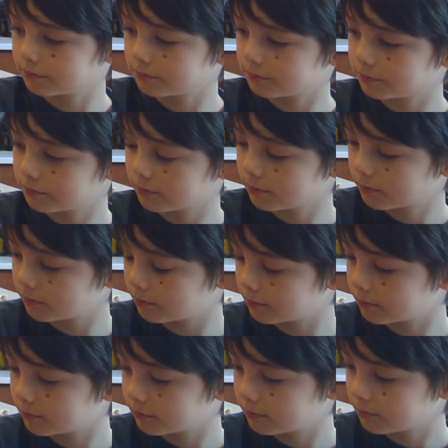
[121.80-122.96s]

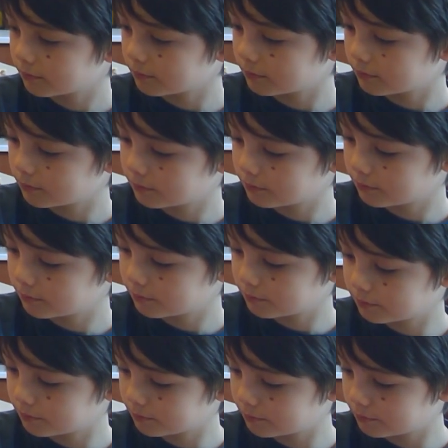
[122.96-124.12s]

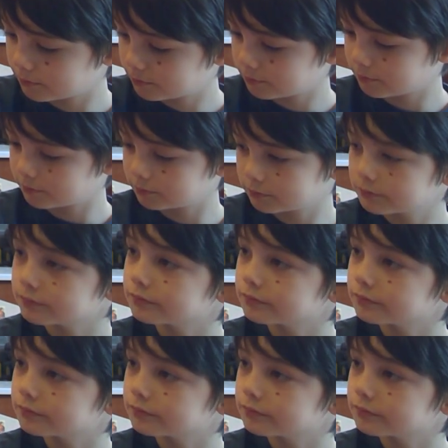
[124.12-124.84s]
(silent)